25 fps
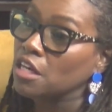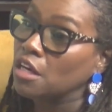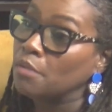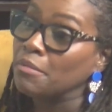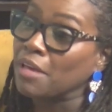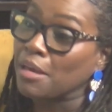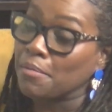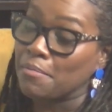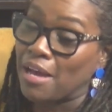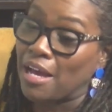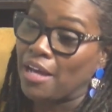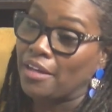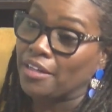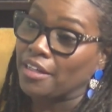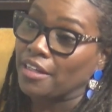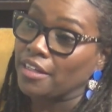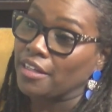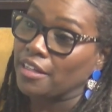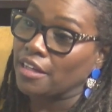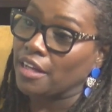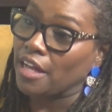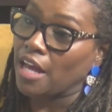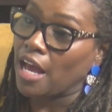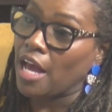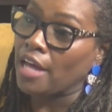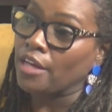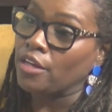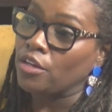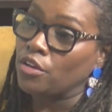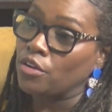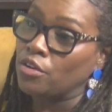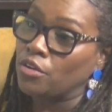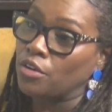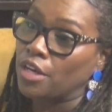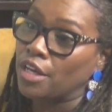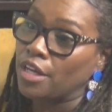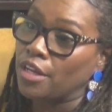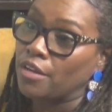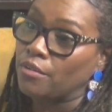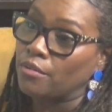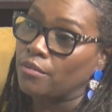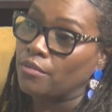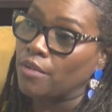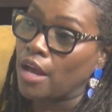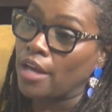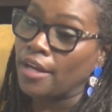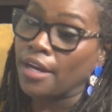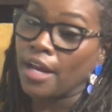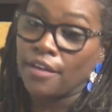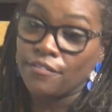me about it. I know it,
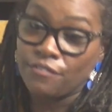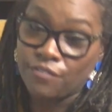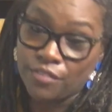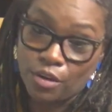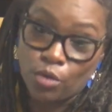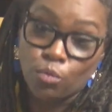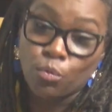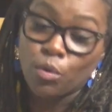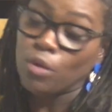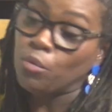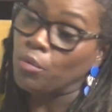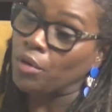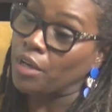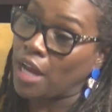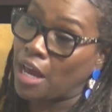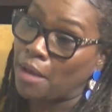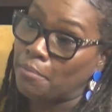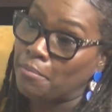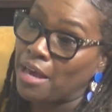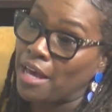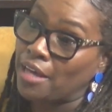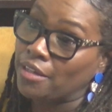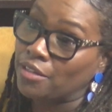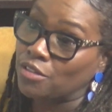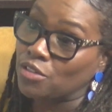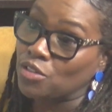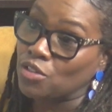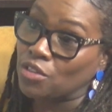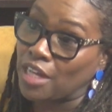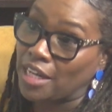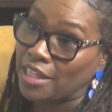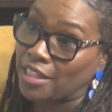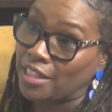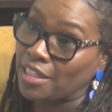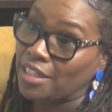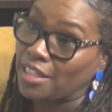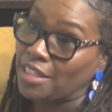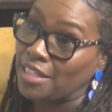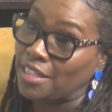and we win our battles on our knees.